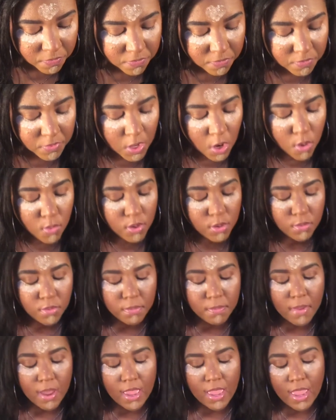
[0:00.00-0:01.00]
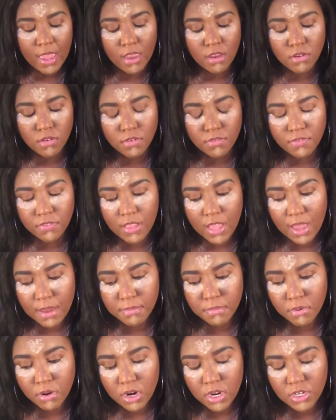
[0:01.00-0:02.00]
go in with my angled flat
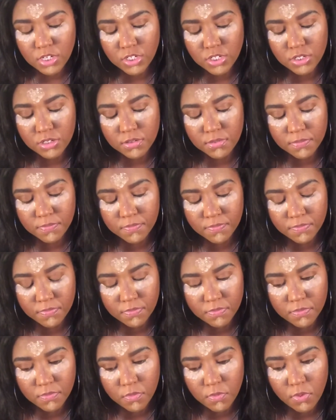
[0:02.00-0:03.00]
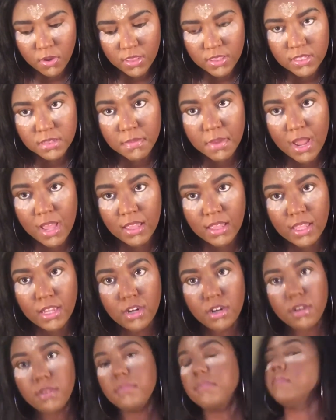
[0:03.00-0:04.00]
brush with some
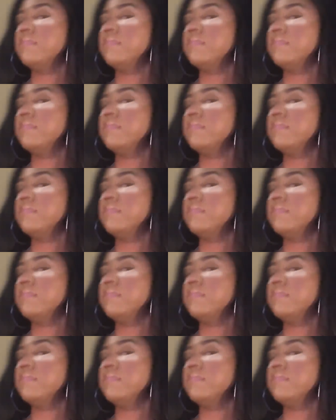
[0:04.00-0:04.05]
highlighter